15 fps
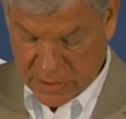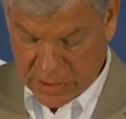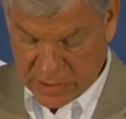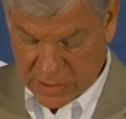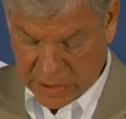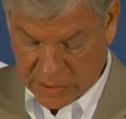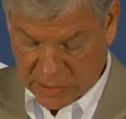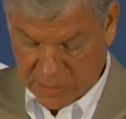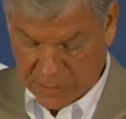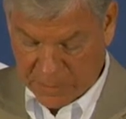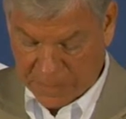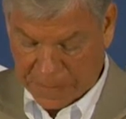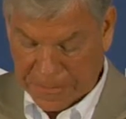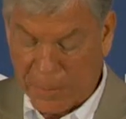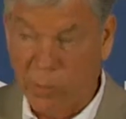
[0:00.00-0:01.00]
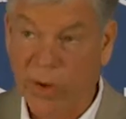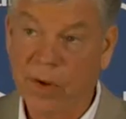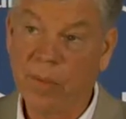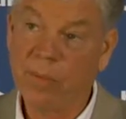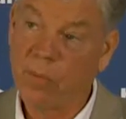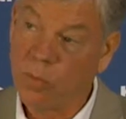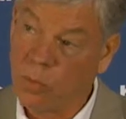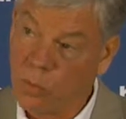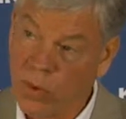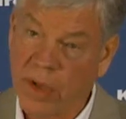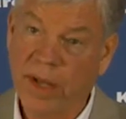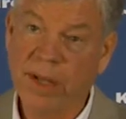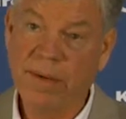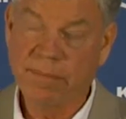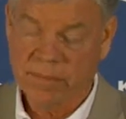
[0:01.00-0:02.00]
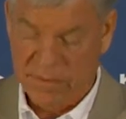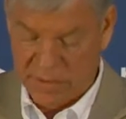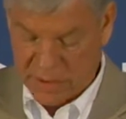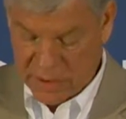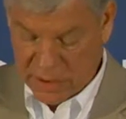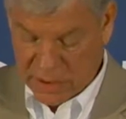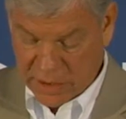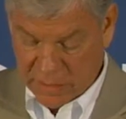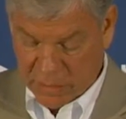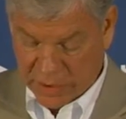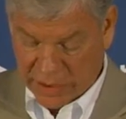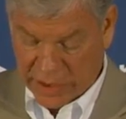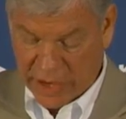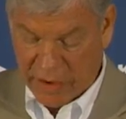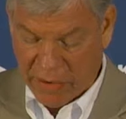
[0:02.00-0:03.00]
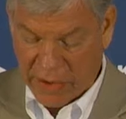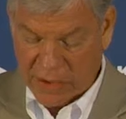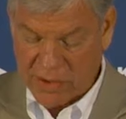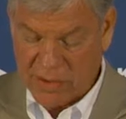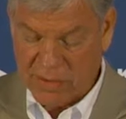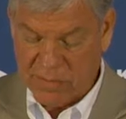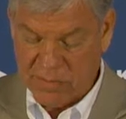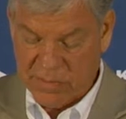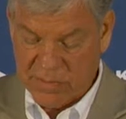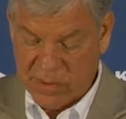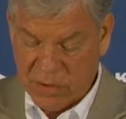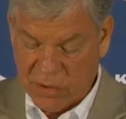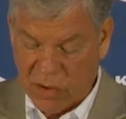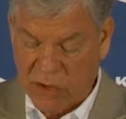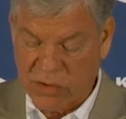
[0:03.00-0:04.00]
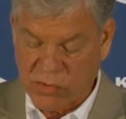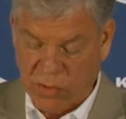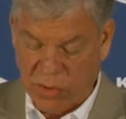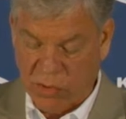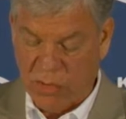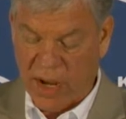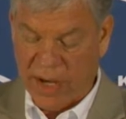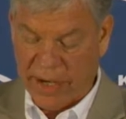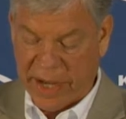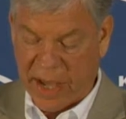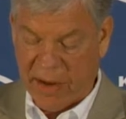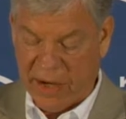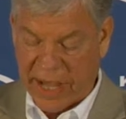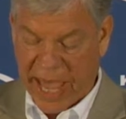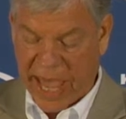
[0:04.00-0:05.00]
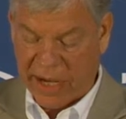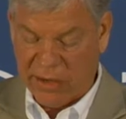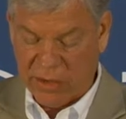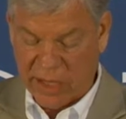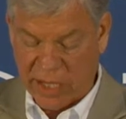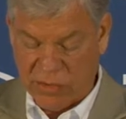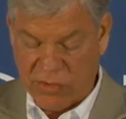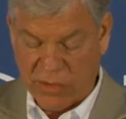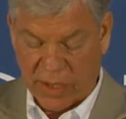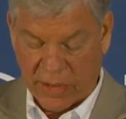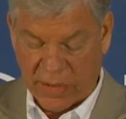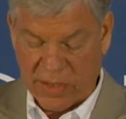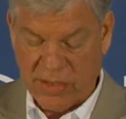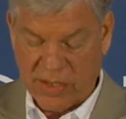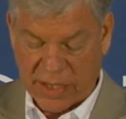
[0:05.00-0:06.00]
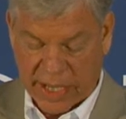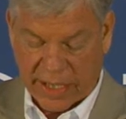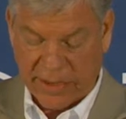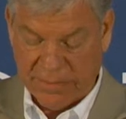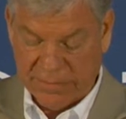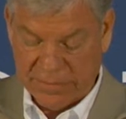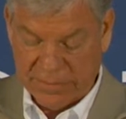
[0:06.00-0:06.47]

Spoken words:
So we're in a really precarious crossroad right now in ag history in this state.